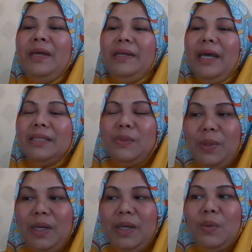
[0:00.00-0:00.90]
Next
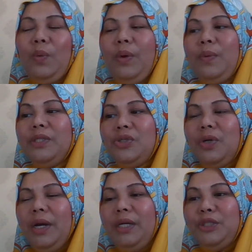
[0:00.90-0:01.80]
week we will
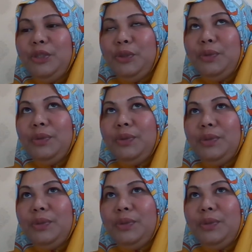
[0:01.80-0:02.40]
try to